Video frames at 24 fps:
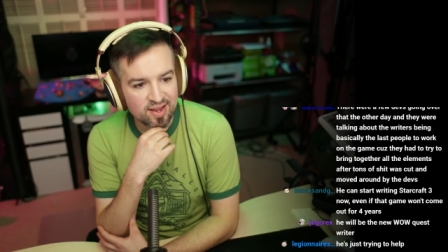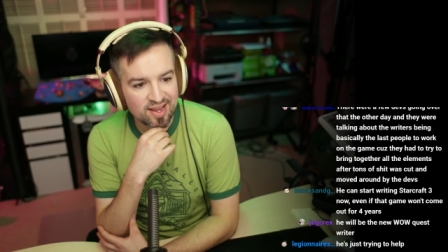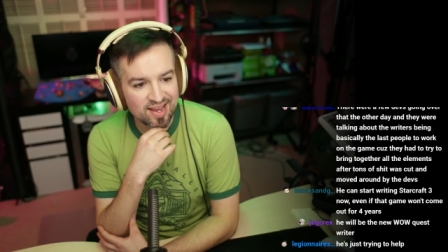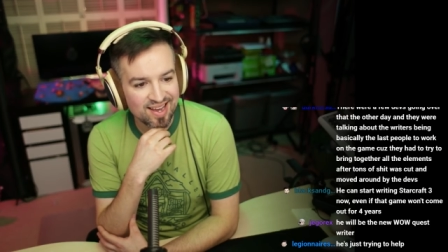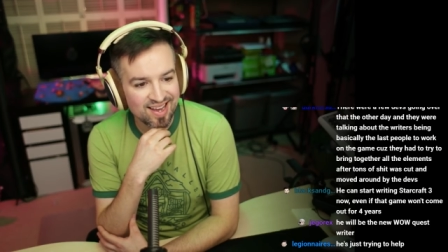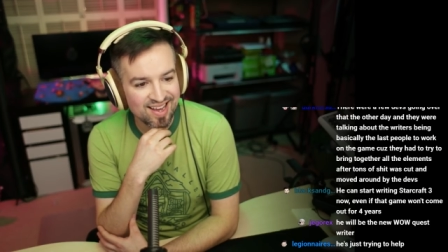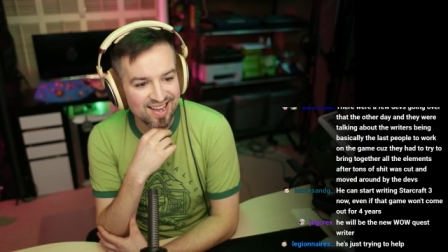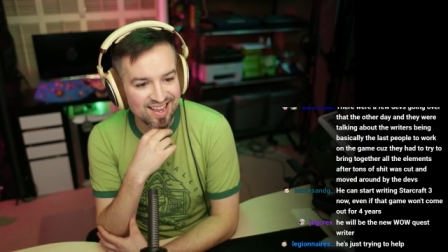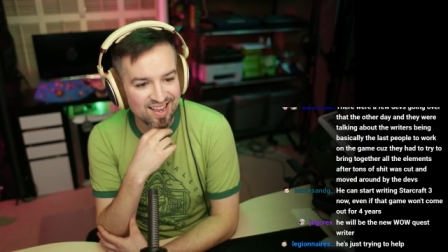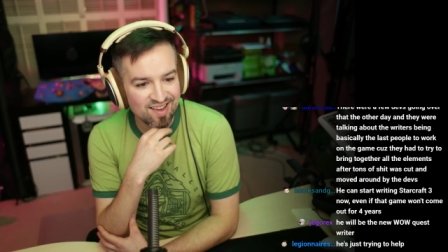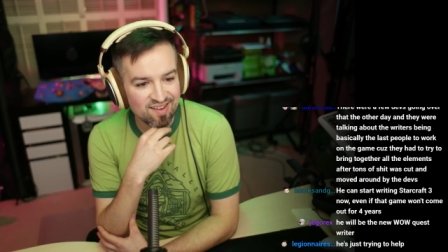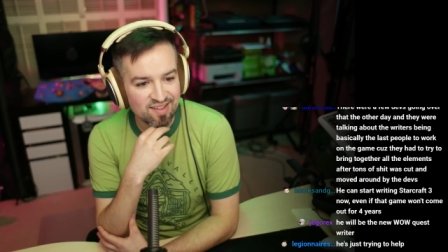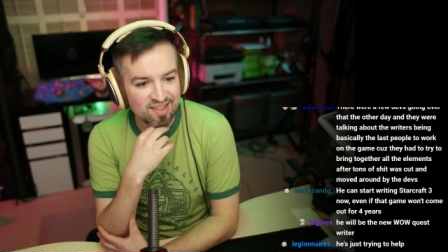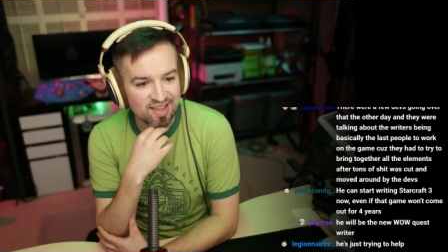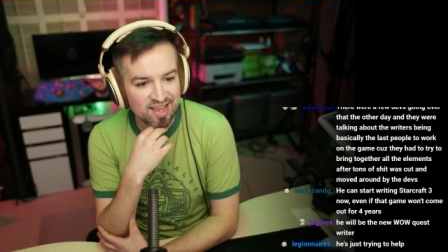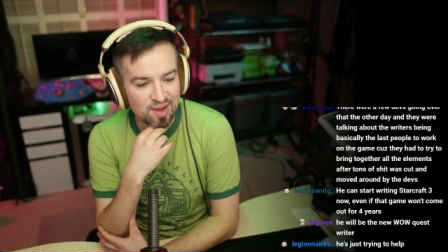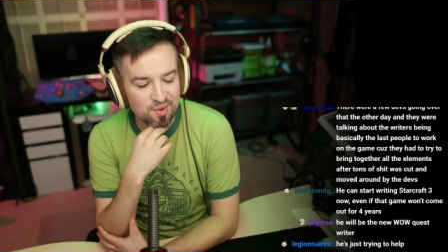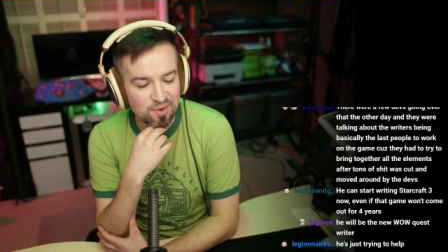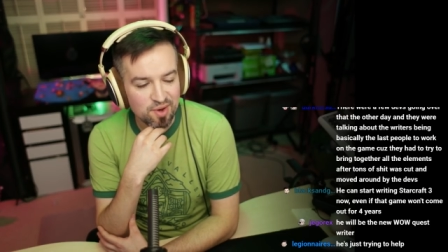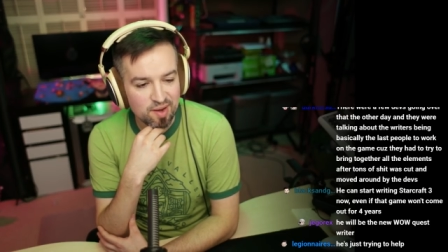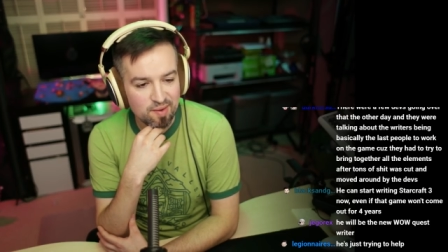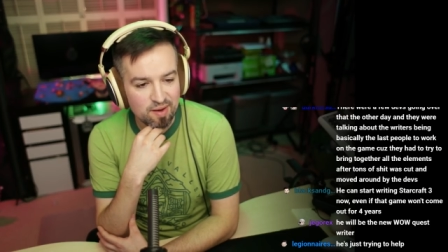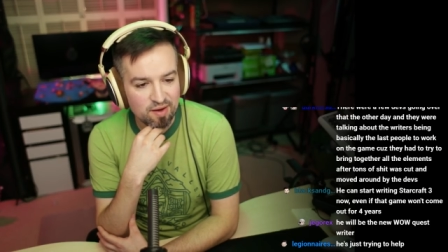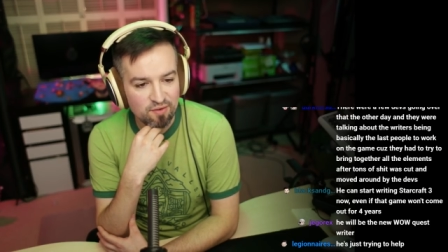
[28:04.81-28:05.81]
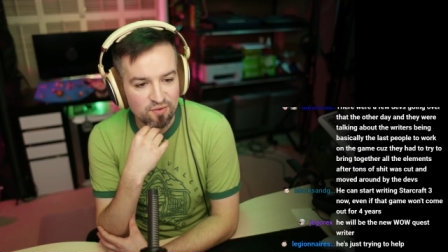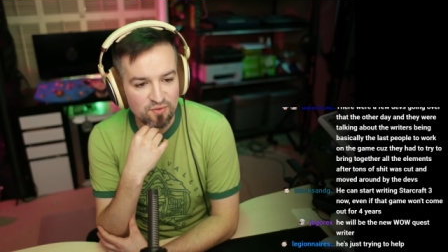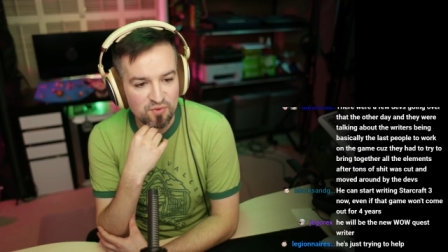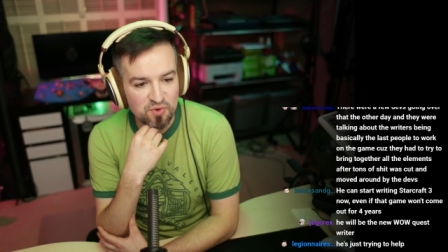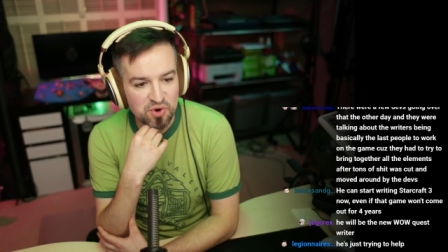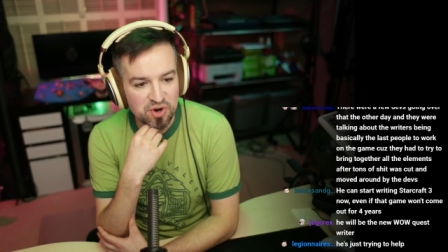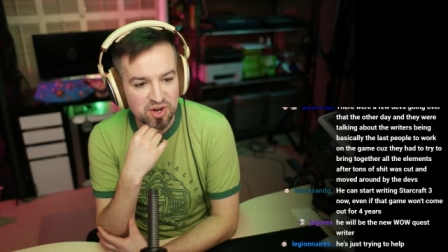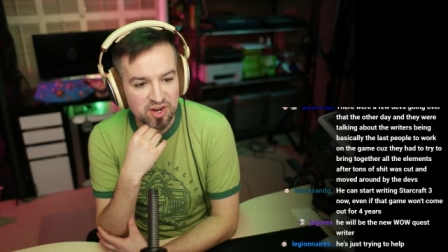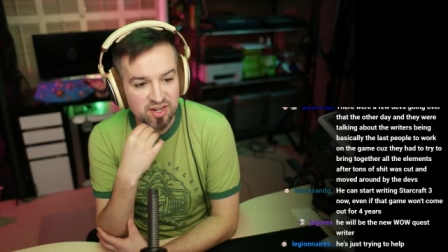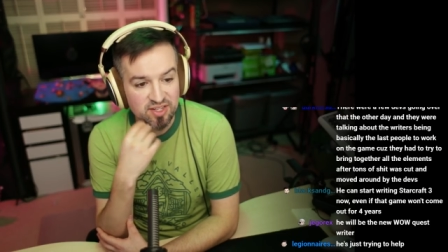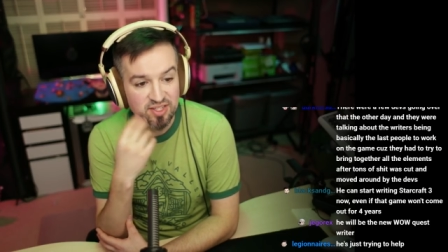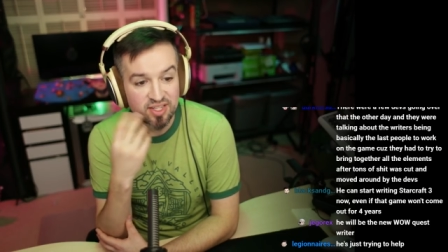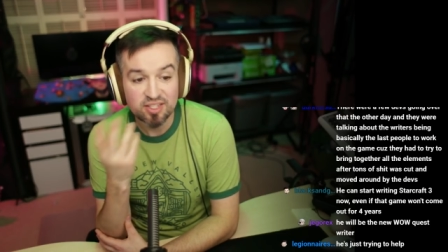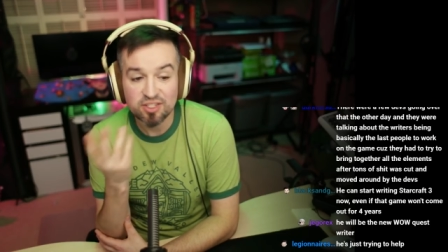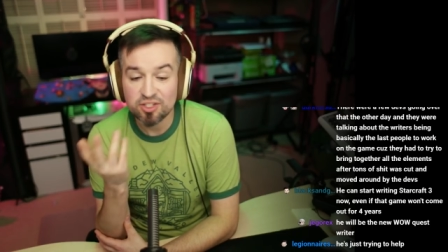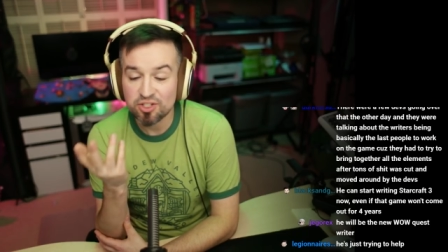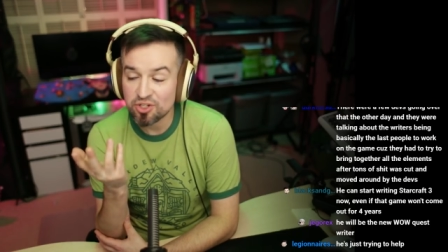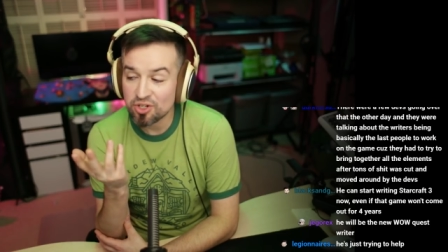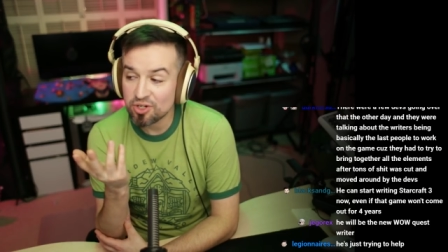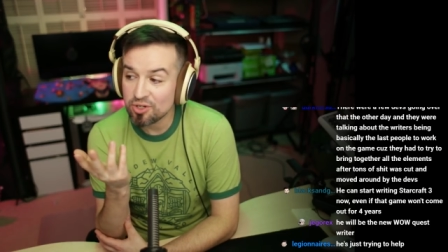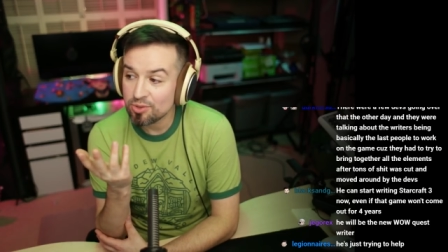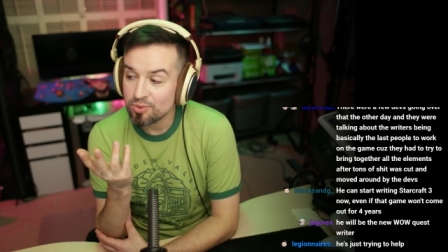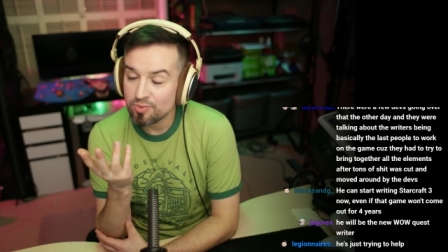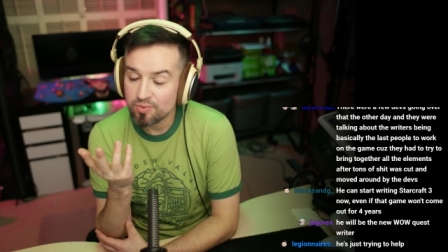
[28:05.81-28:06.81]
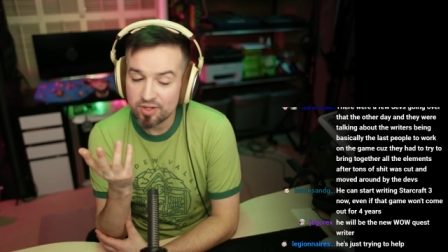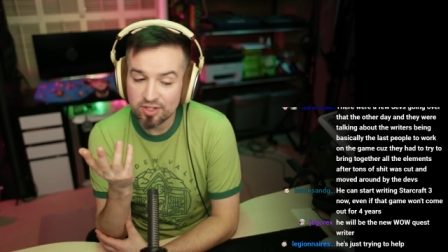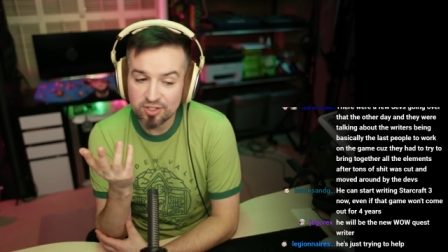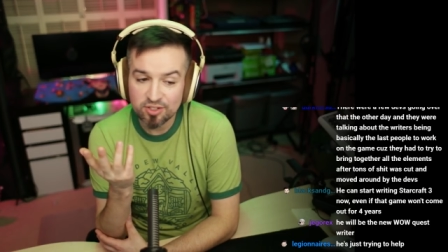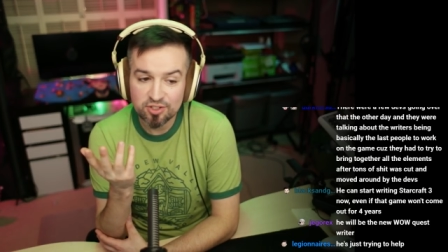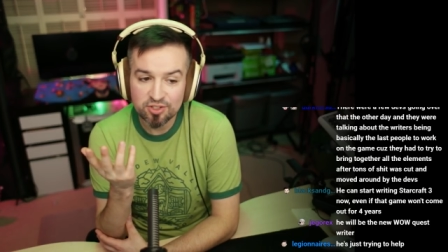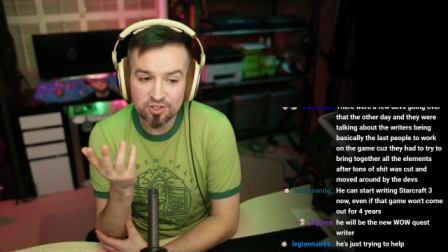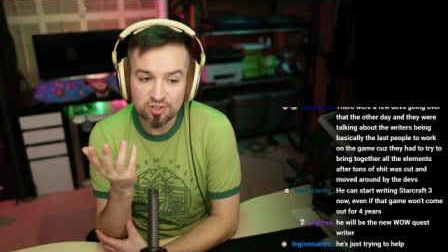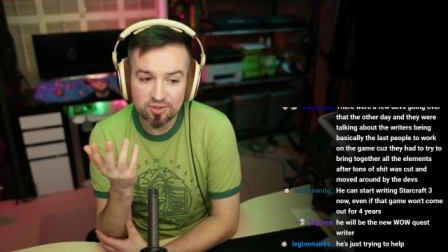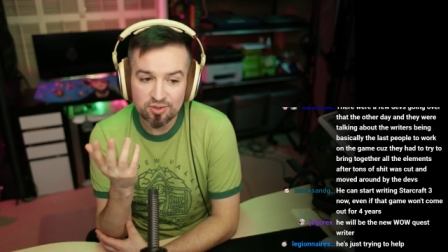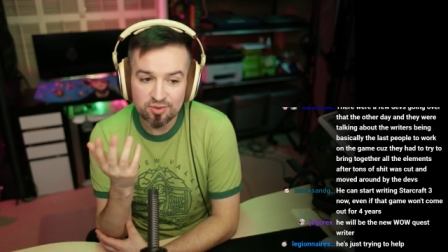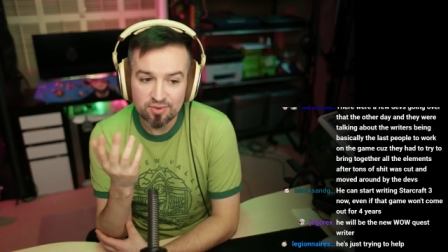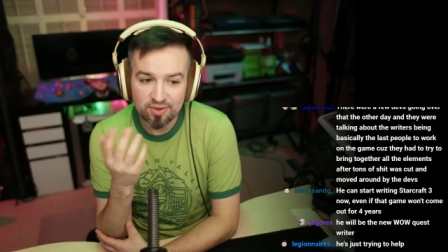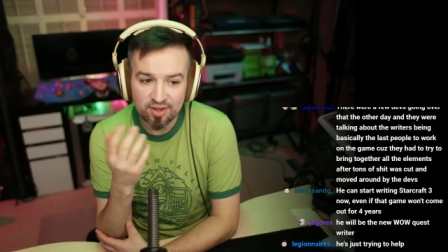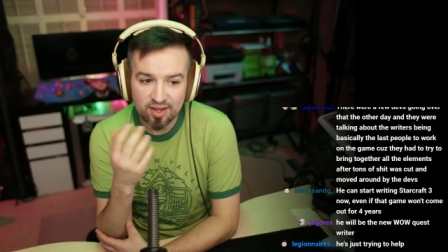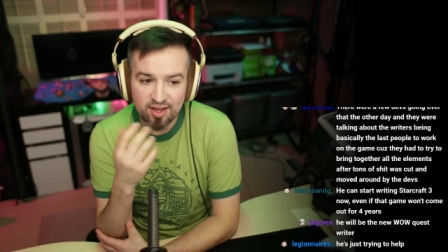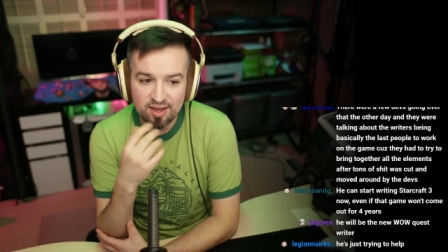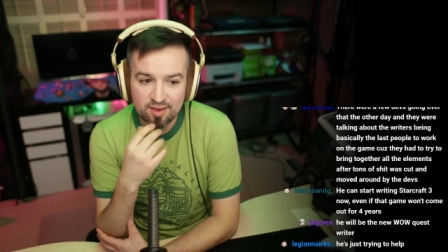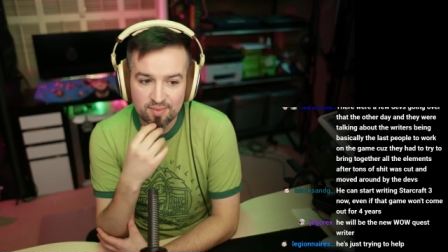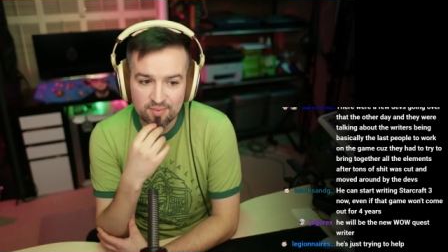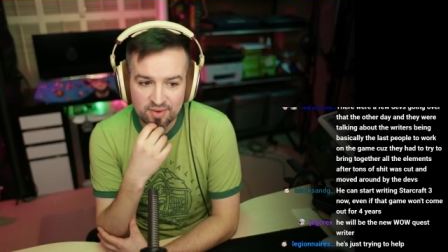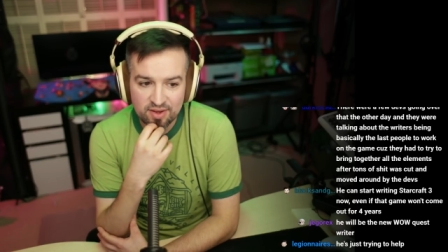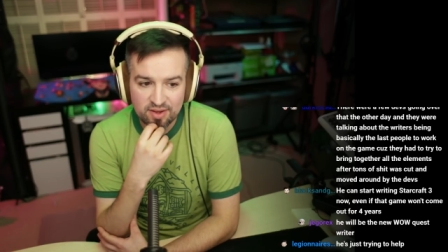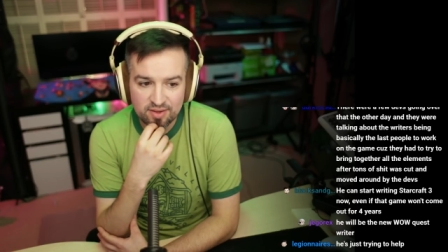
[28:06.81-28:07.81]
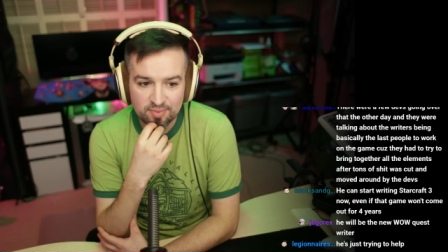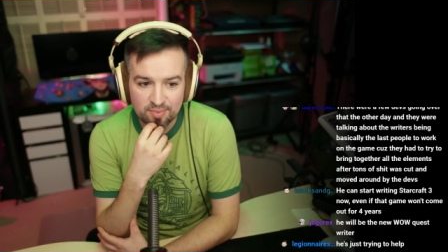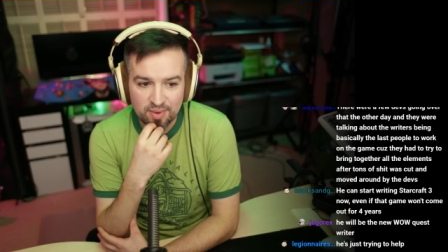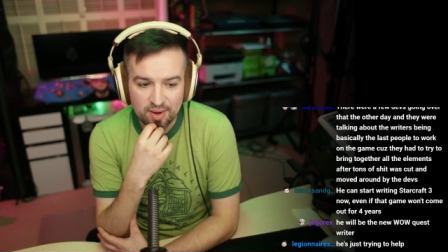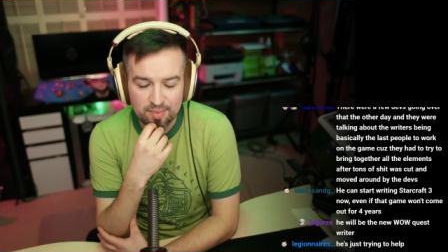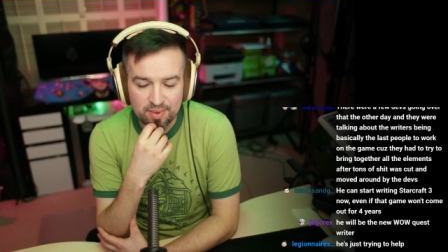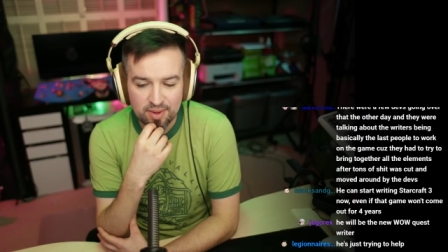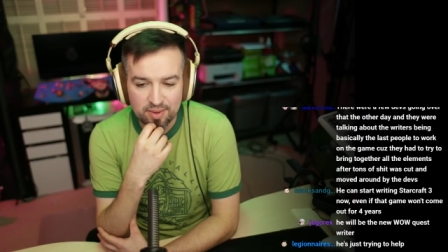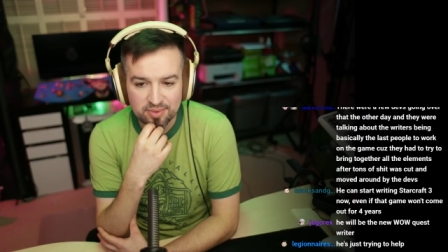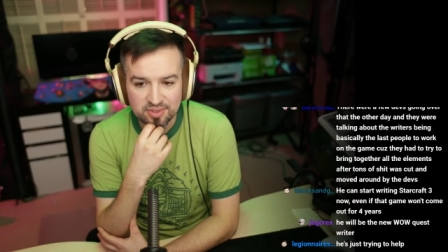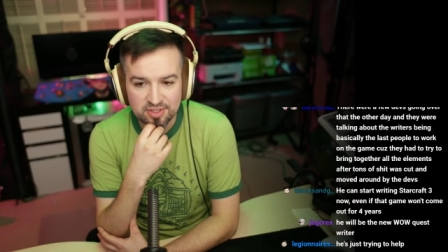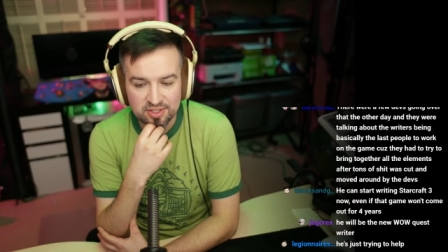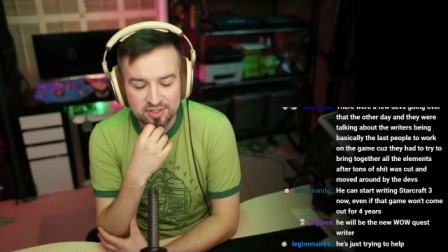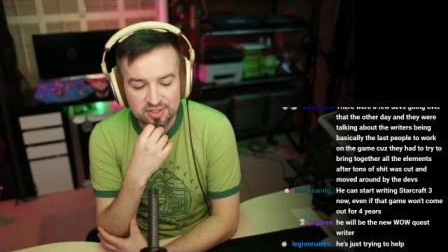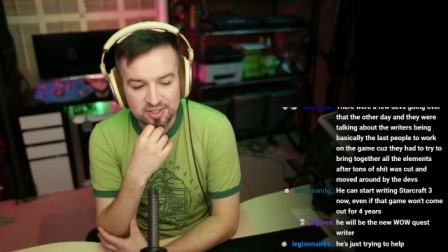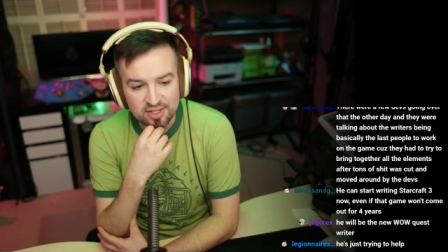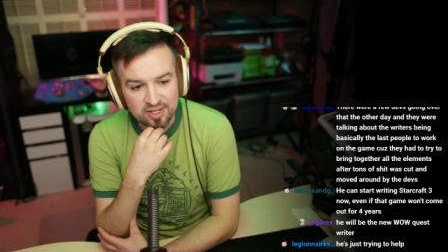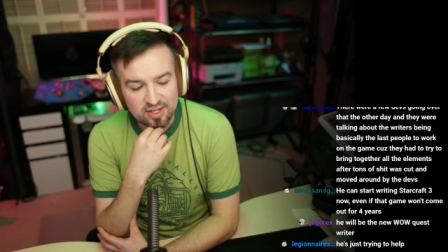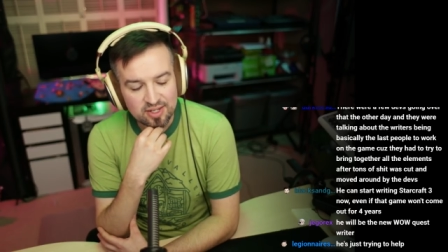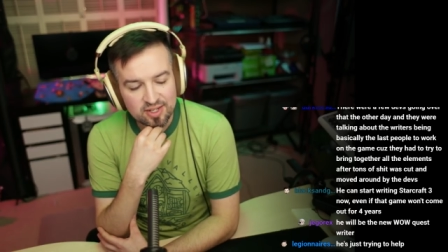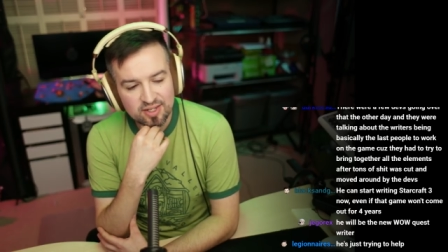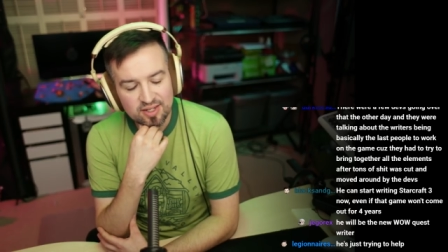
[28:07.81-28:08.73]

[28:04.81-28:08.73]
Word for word: Yeah, they can't work out for 4 years. That's true. That's true. Yeah, he might be able to.